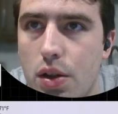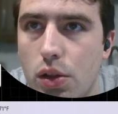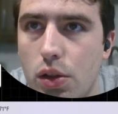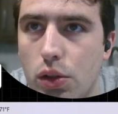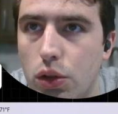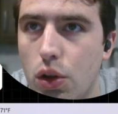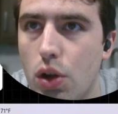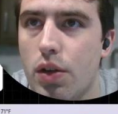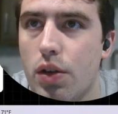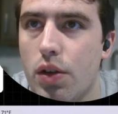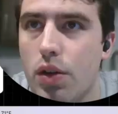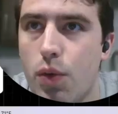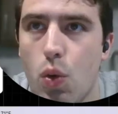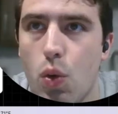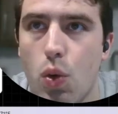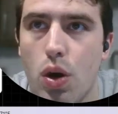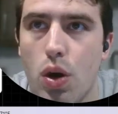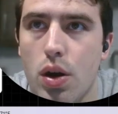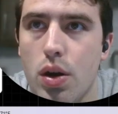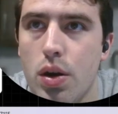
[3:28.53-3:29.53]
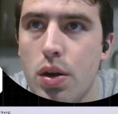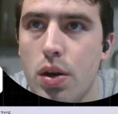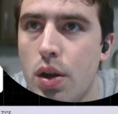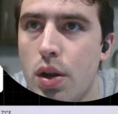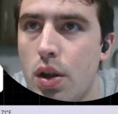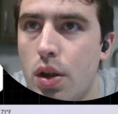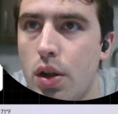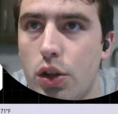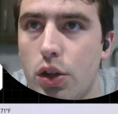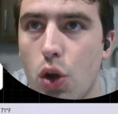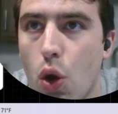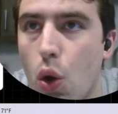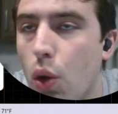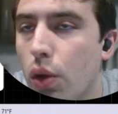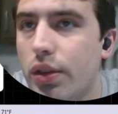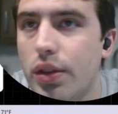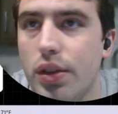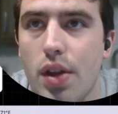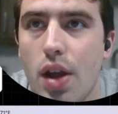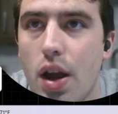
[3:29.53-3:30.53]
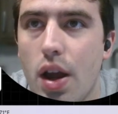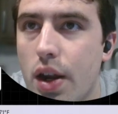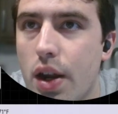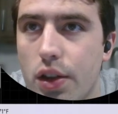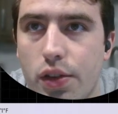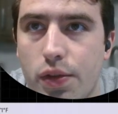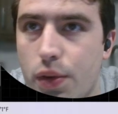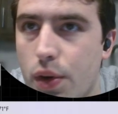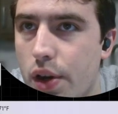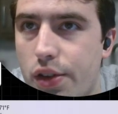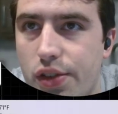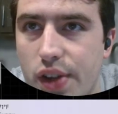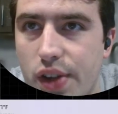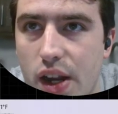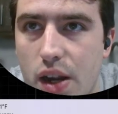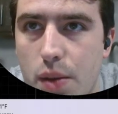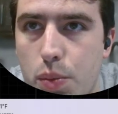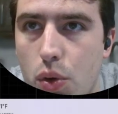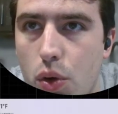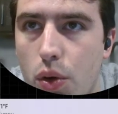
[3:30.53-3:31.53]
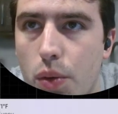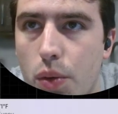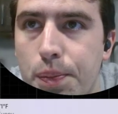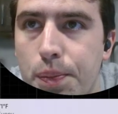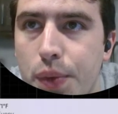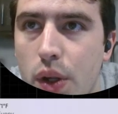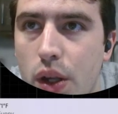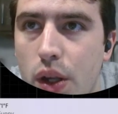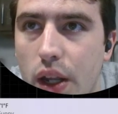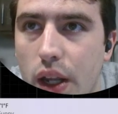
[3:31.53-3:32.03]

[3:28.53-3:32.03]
Look for golden nuggets, for example,